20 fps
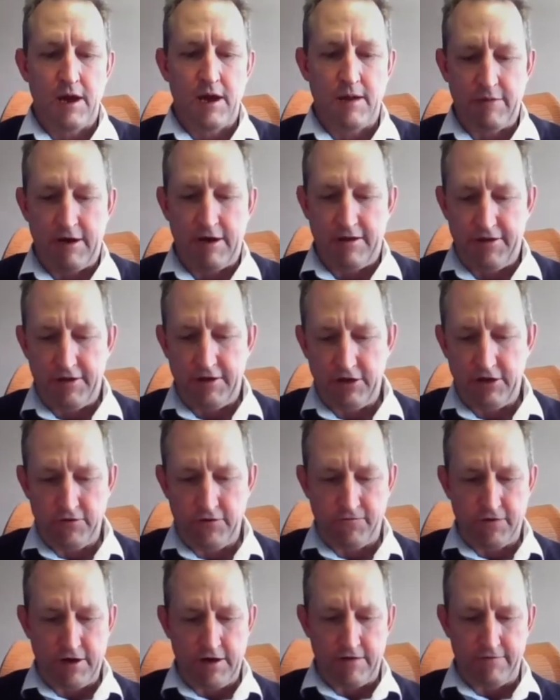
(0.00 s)
I think
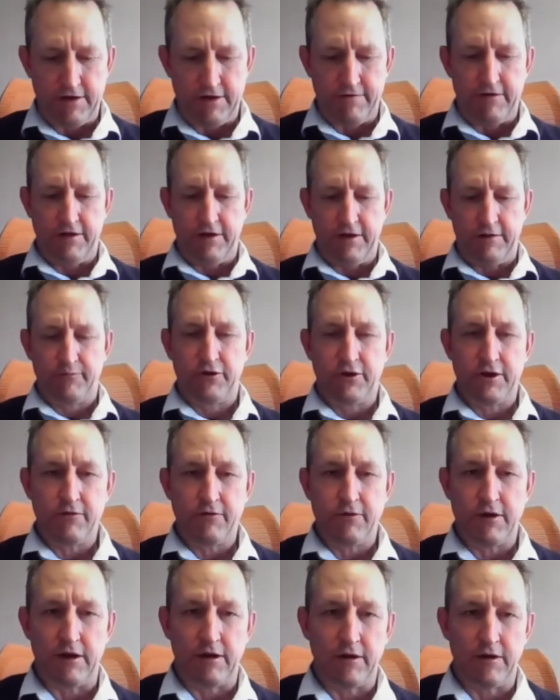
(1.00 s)
you've covered everything pretty
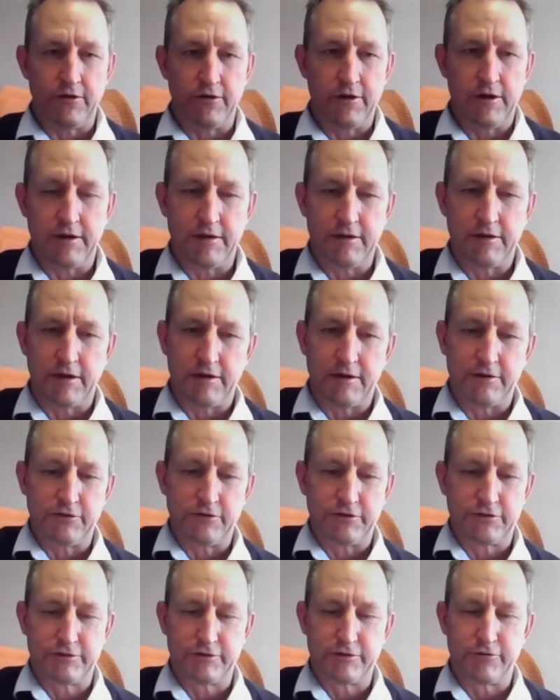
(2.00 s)
well. You know, I
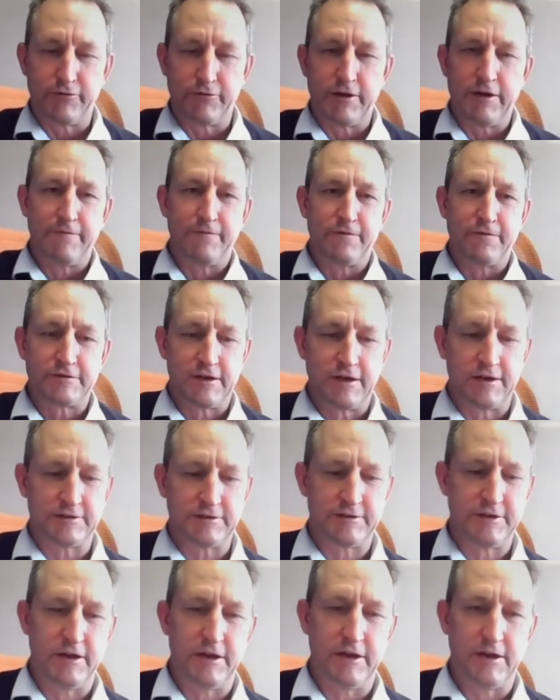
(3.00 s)
just
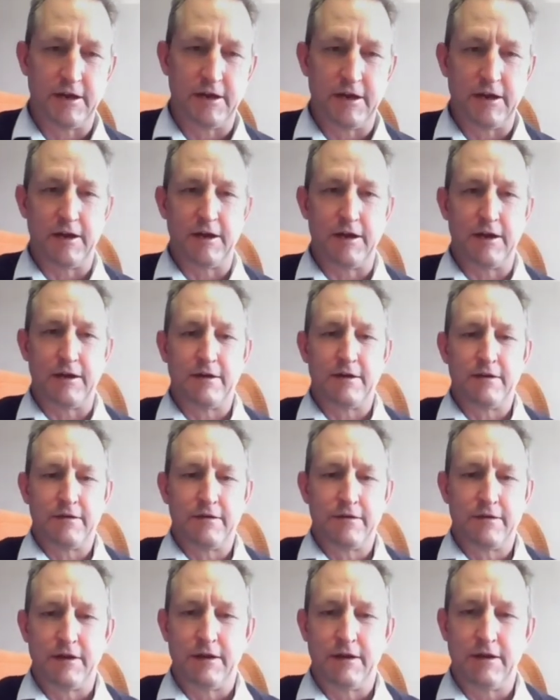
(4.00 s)
re-emphasize the
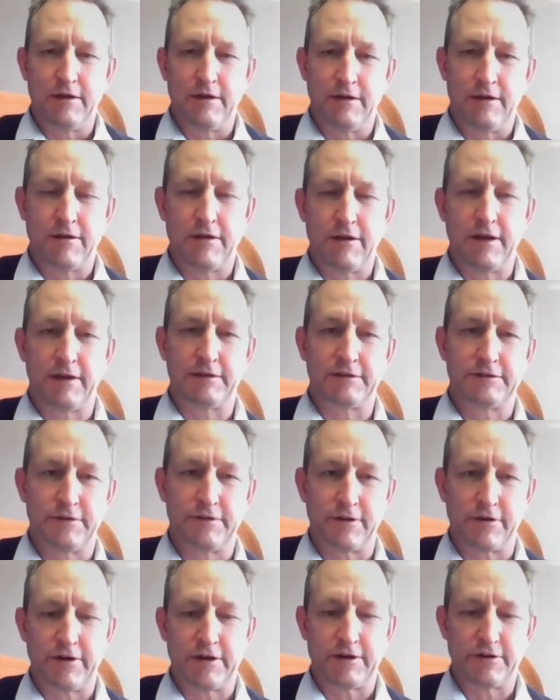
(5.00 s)
thanks
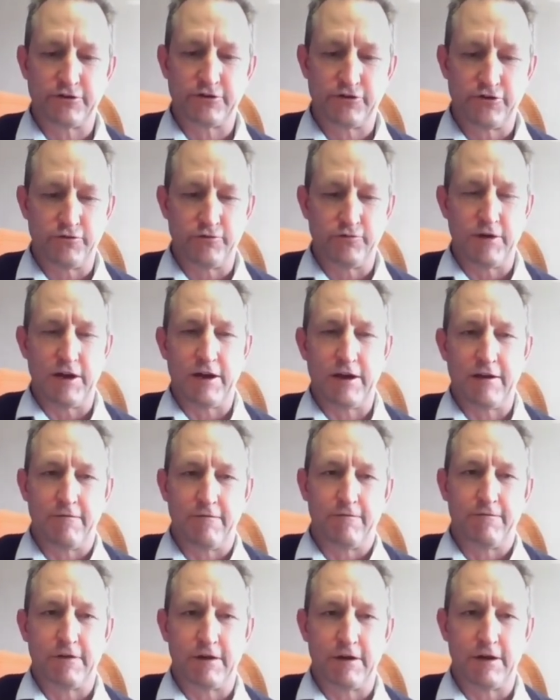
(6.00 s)
and the gratitude we
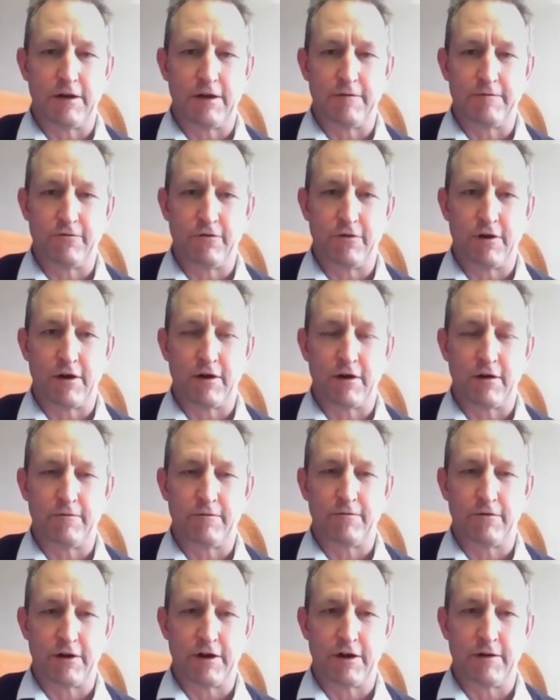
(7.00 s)
have for our
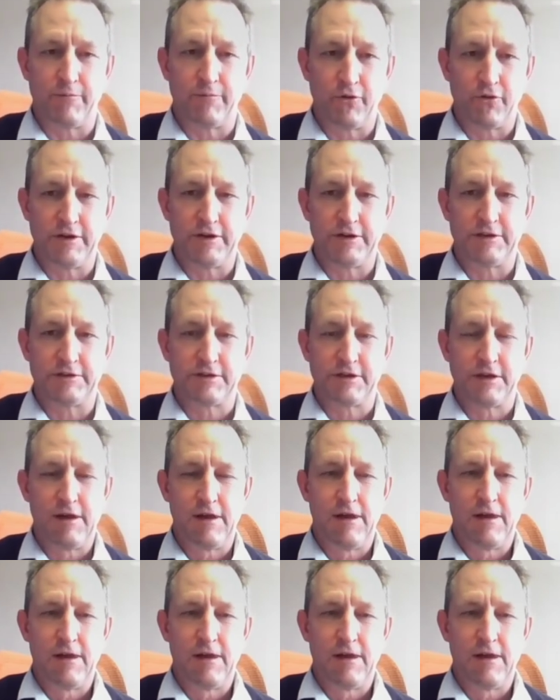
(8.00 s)
employees,